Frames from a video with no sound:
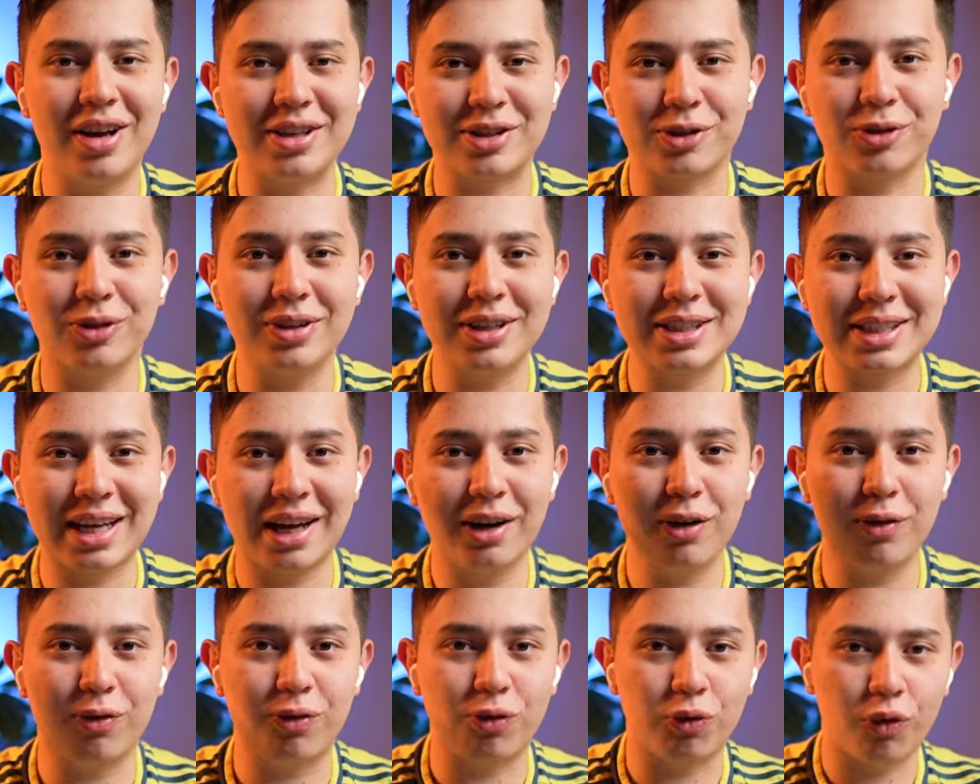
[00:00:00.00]
It's got this
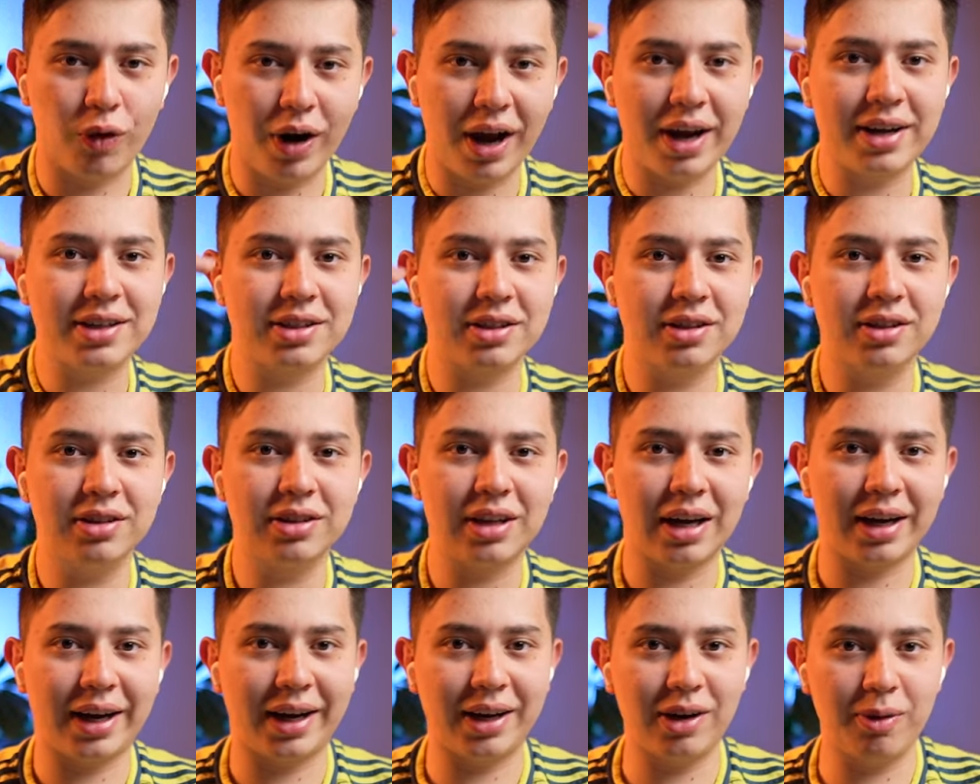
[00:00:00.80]
kind of riser
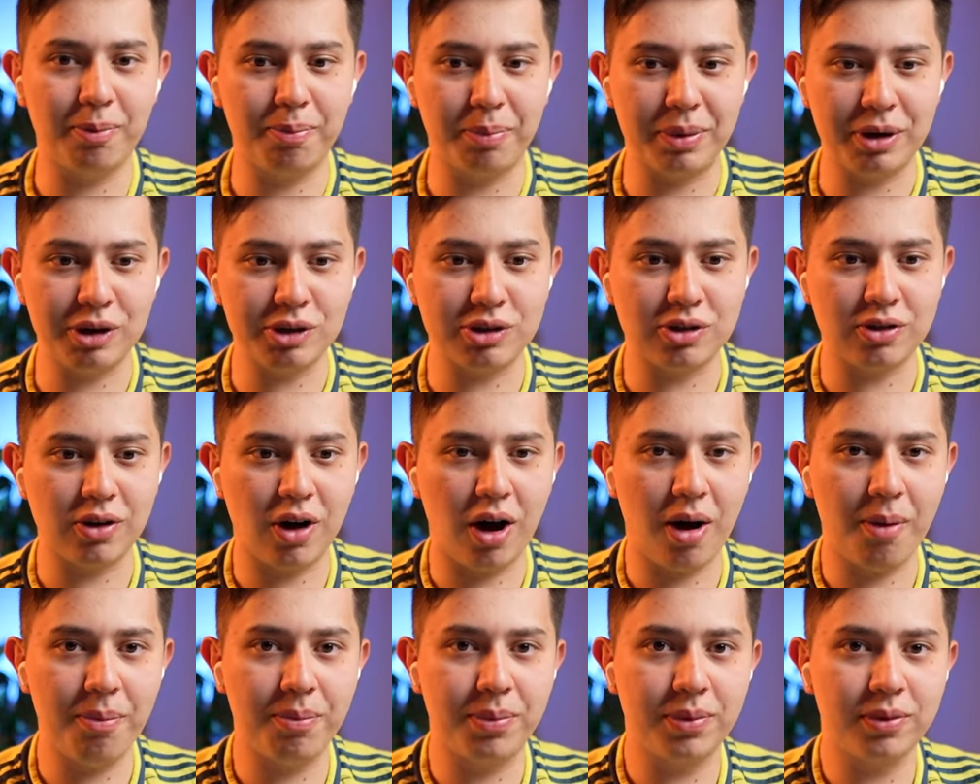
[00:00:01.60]
that kind of brings you
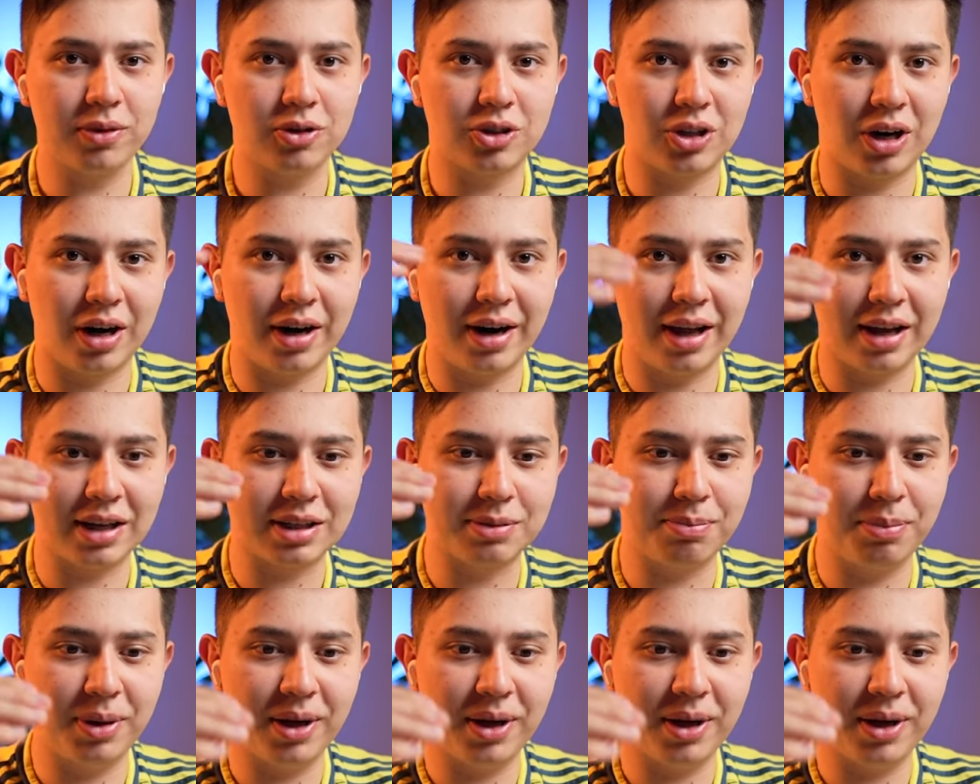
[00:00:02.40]
up to the next